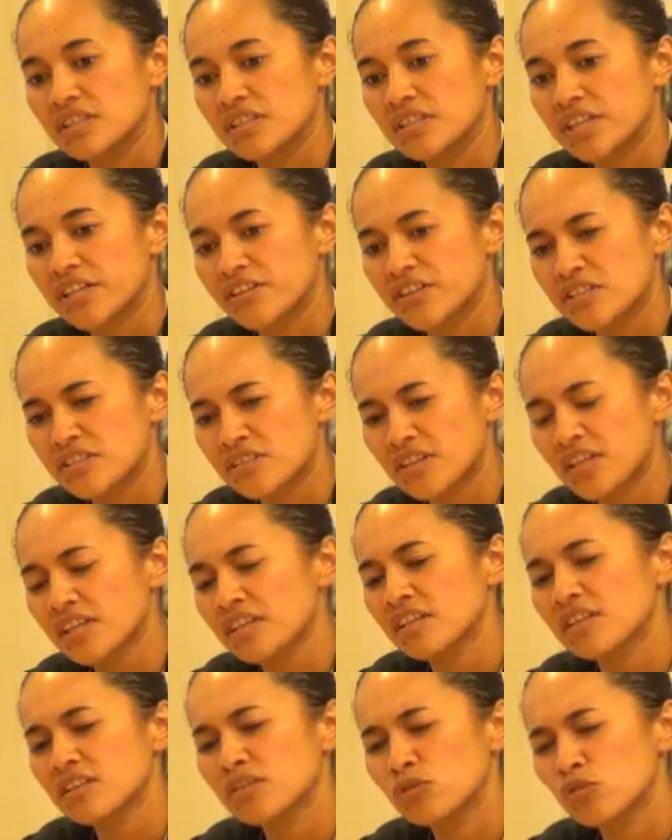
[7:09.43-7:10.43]
There is
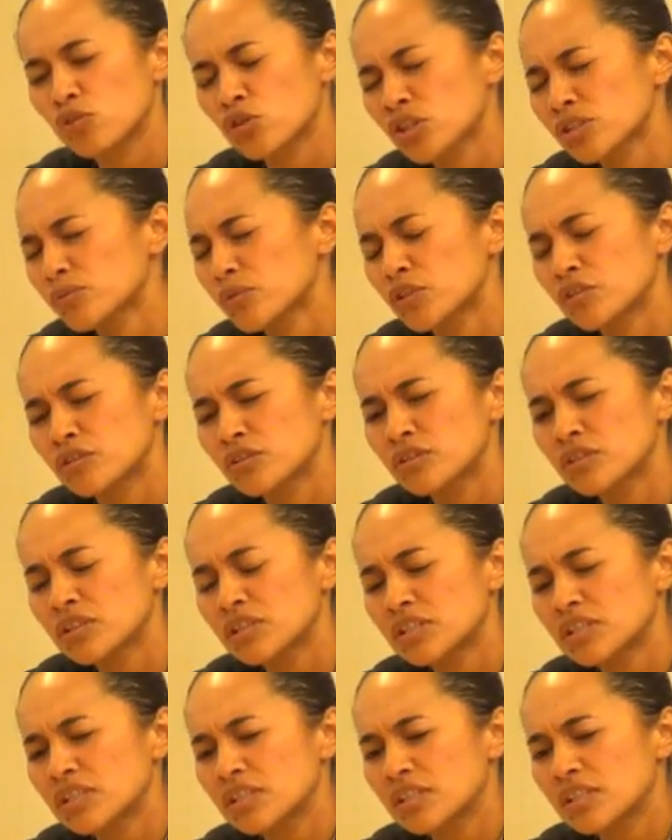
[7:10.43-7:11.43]
nothing normal,
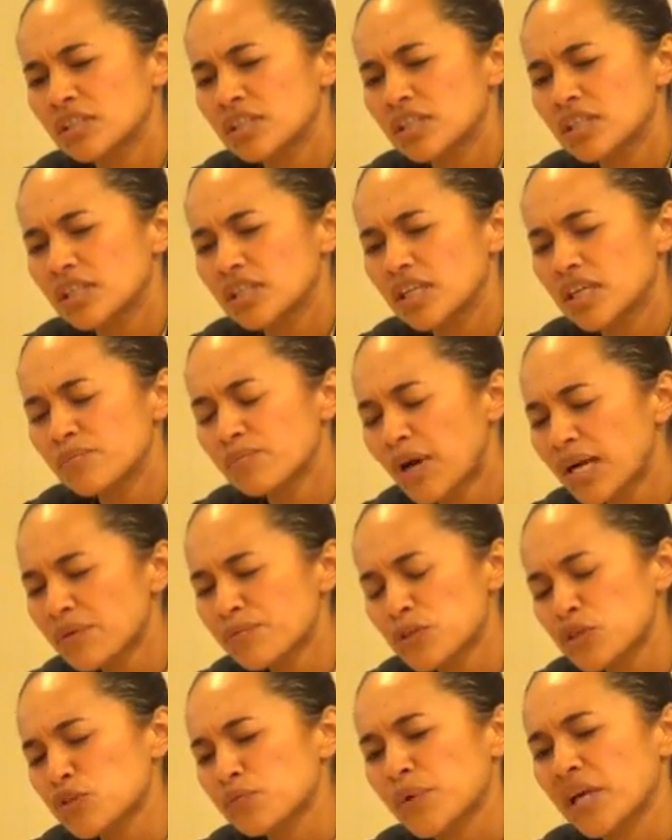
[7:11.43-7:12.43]
in my
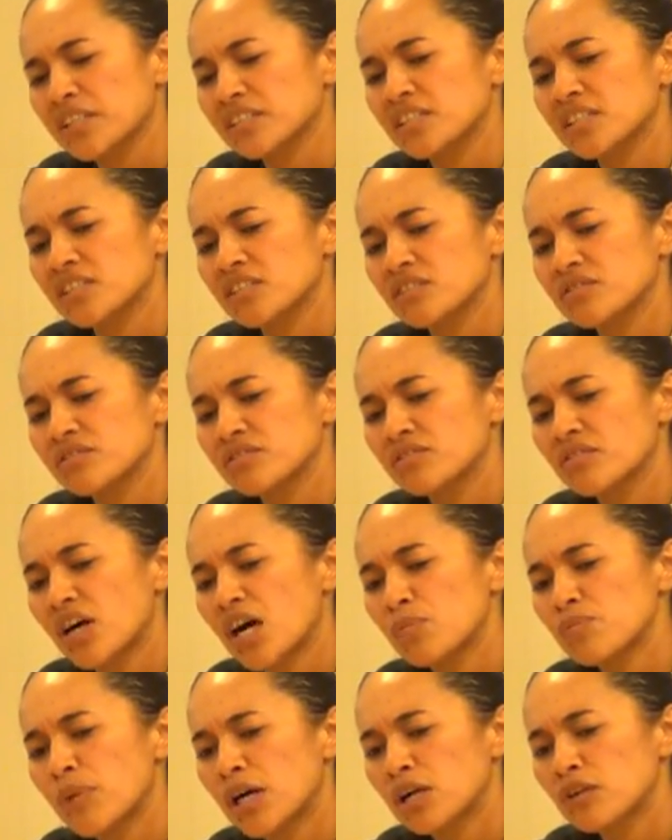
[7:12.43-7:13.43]
perspective,
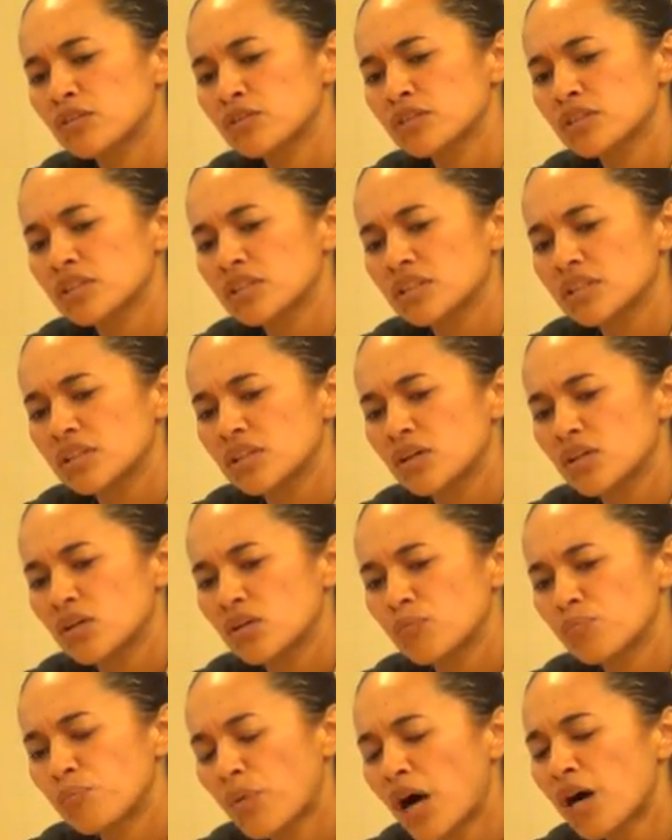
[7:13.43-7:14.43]
about
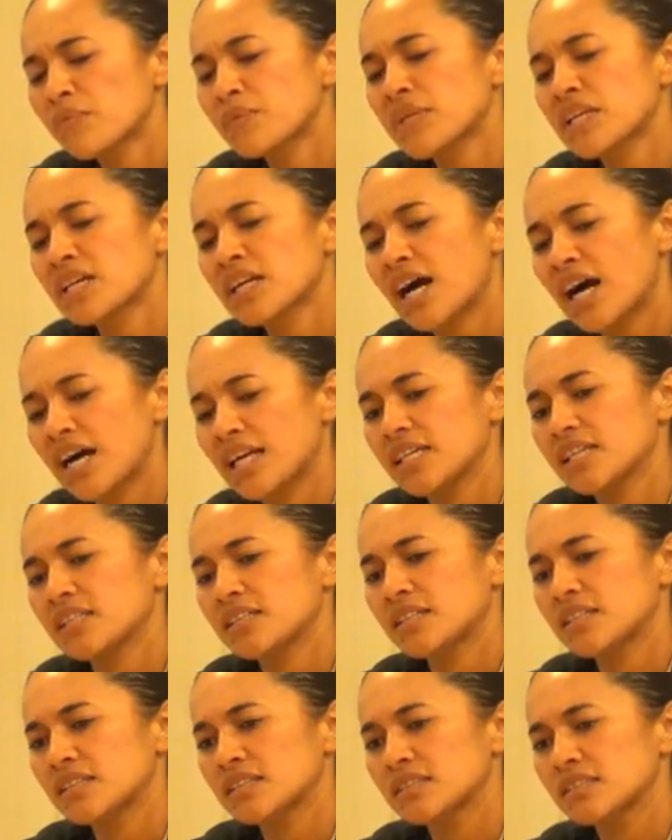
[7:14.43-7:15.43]
bombing
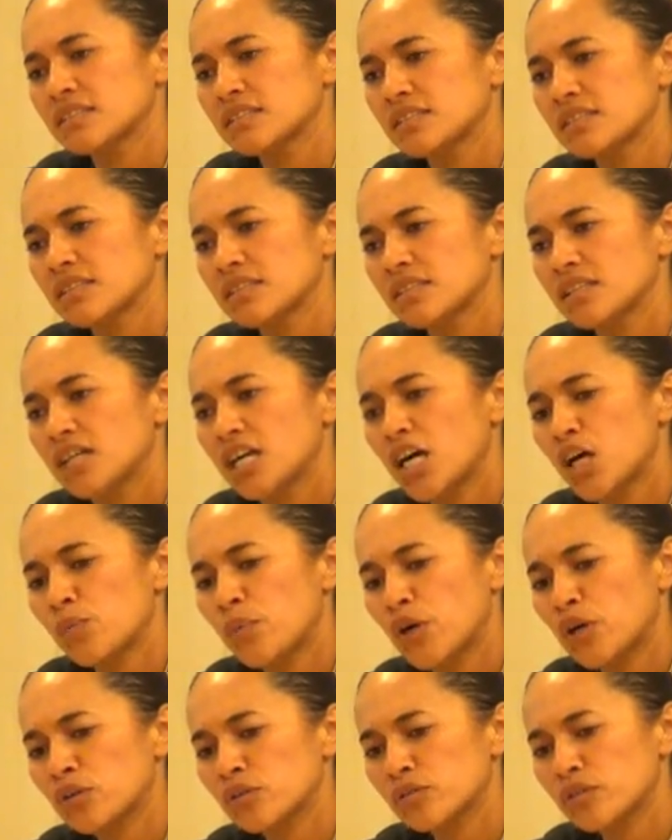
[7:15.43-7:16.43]
Aina,
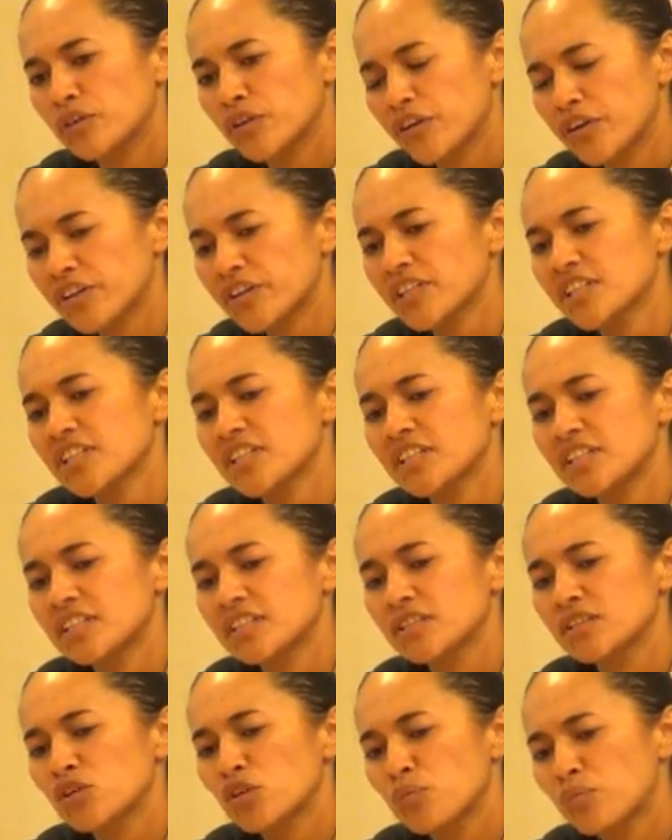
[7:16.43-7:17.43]
about hurting
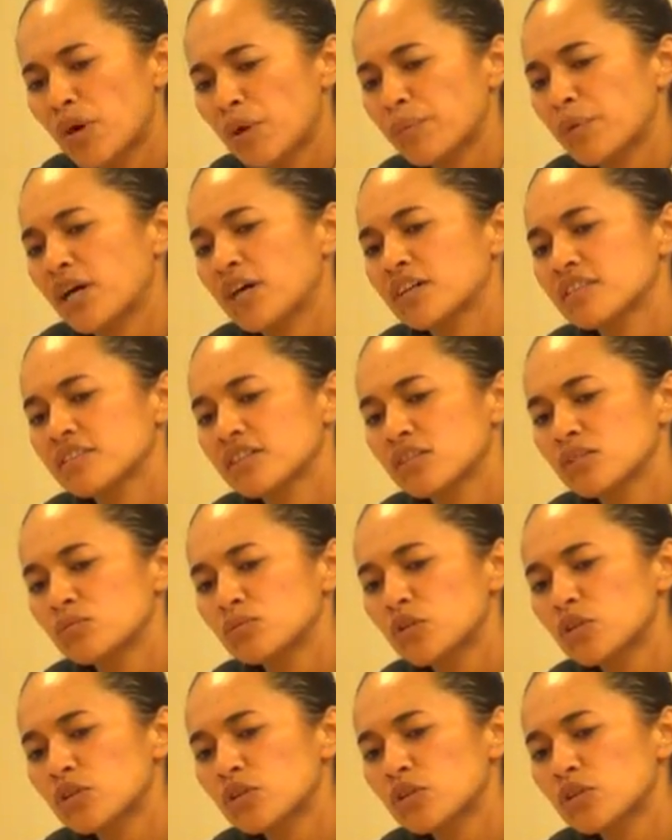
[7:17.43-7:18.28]
Papahana,